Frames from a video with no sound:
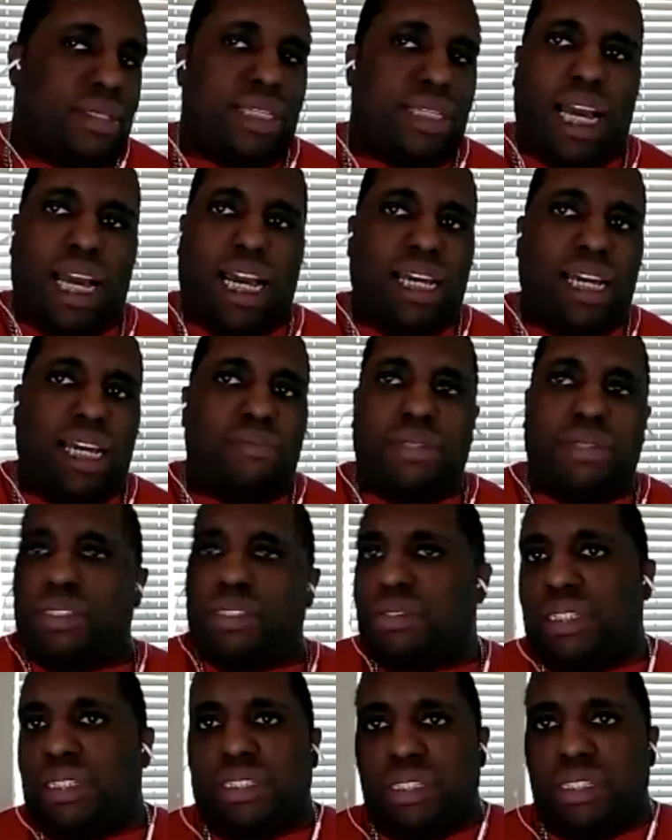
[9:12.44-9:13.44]
maybe nine
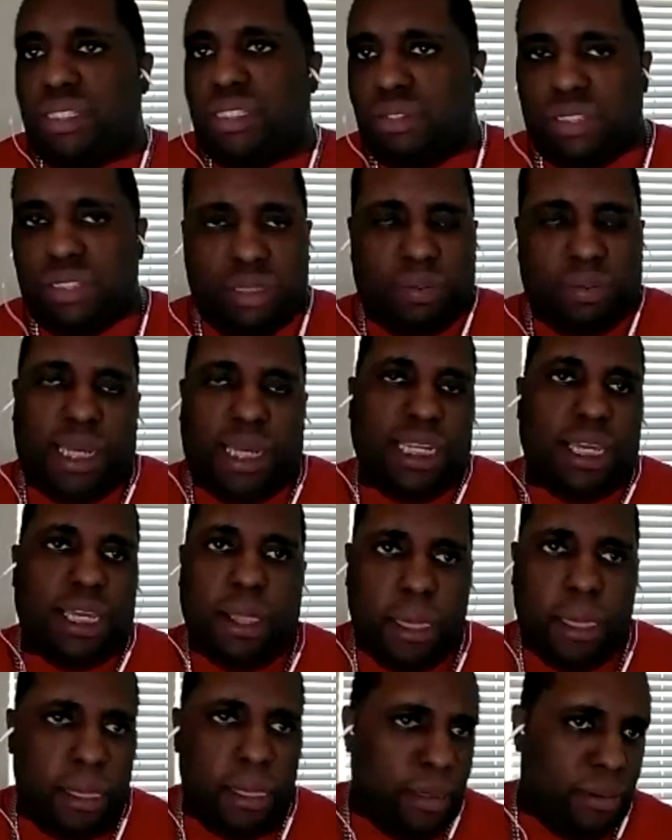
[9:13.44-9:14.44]
mental institutions by then.
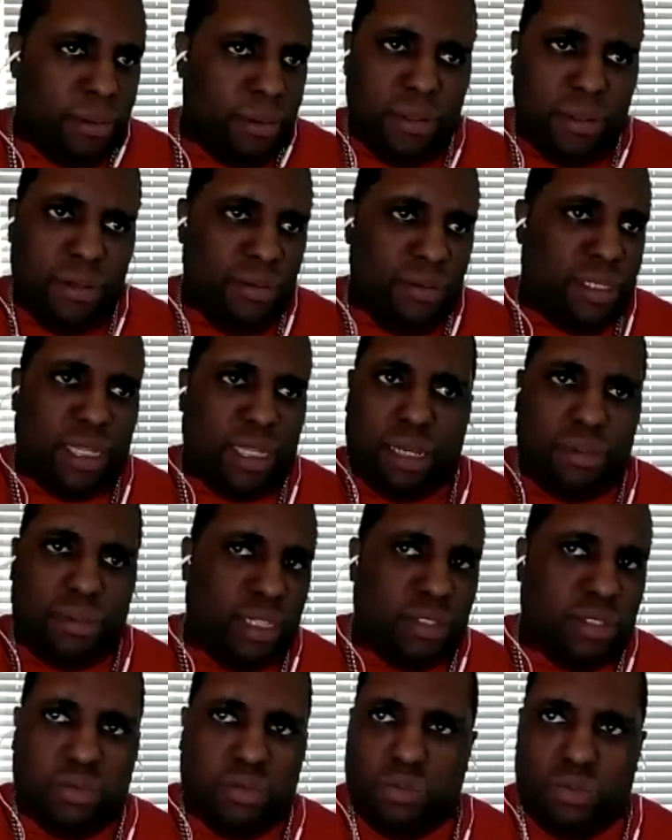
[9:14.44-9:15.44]
We're talking about
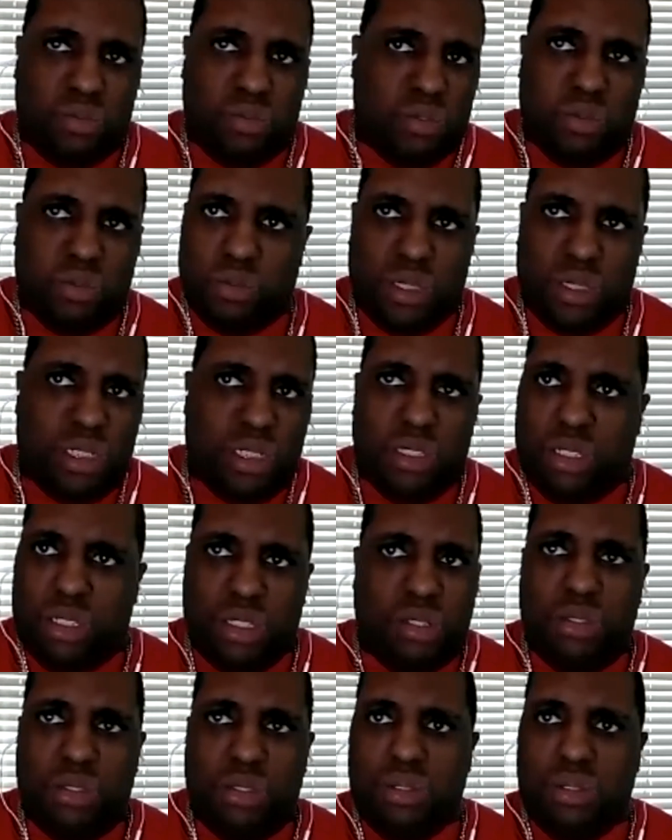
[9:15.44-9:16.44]
one or
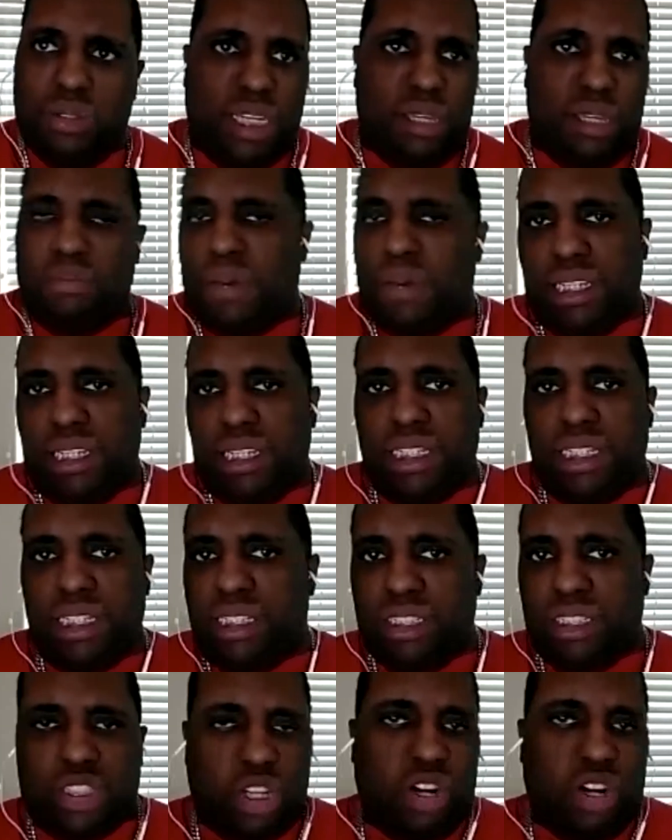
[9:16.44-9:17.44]
two inpatient
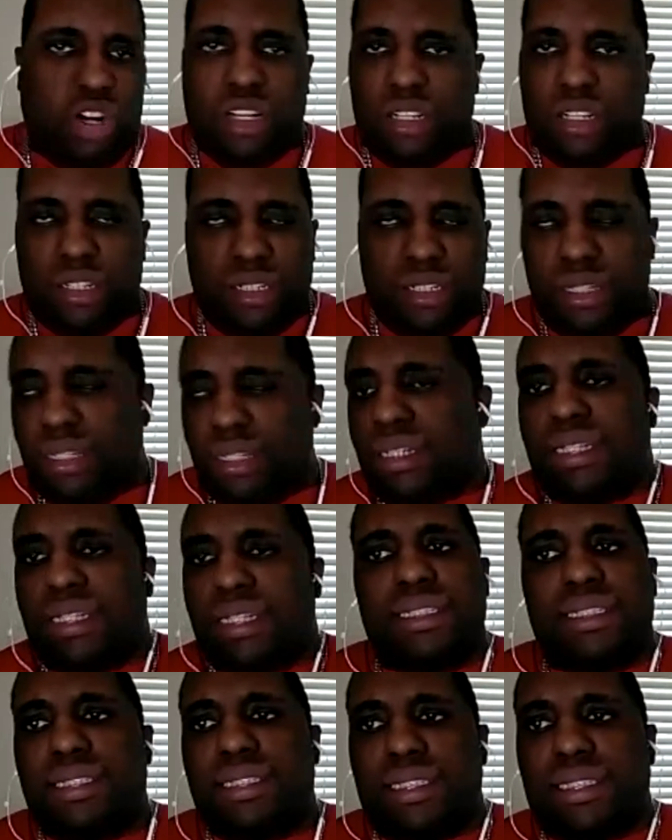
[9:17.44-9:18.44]
charter
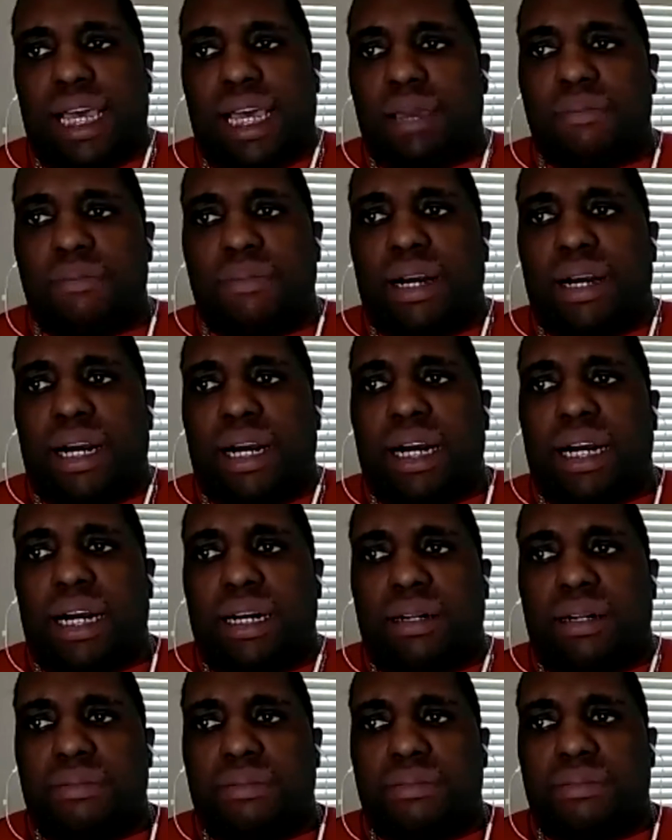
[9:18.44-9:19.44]
type
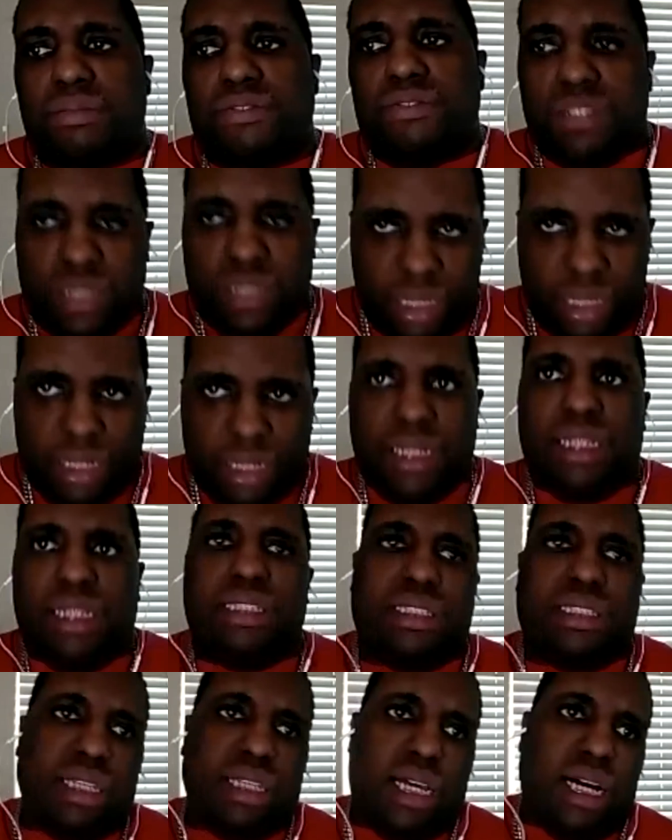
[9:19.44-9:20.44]
um,
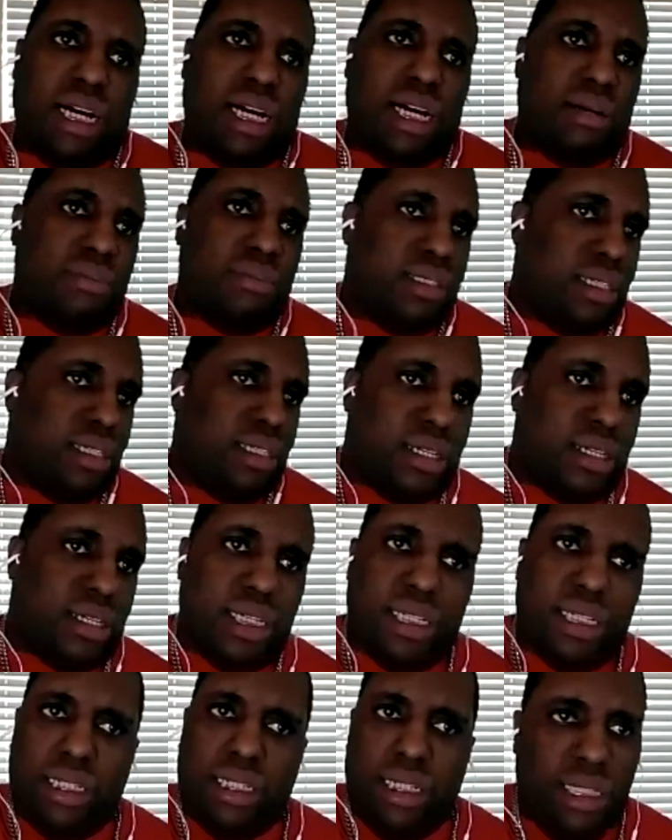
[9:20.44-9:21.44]
facilities. Um, we're
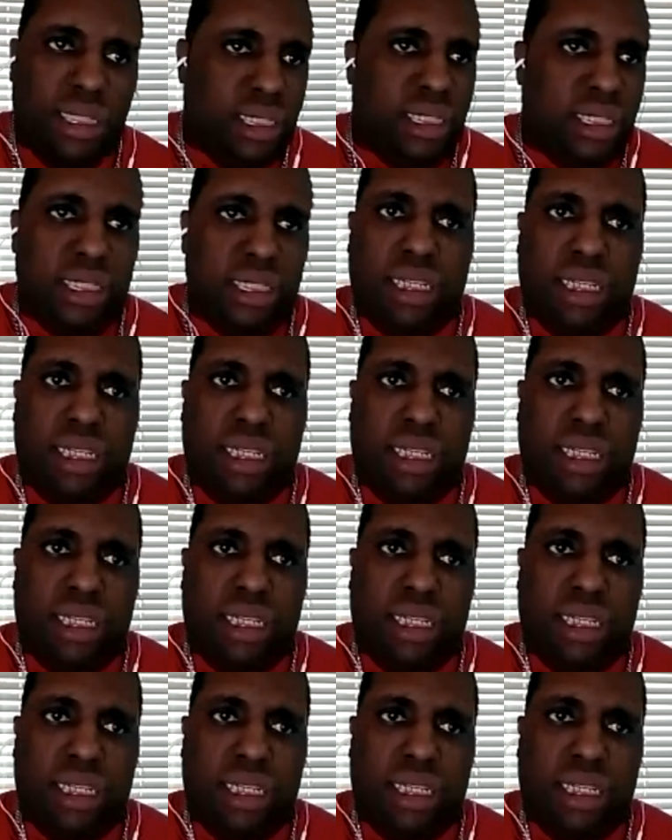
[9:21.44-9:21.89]
talking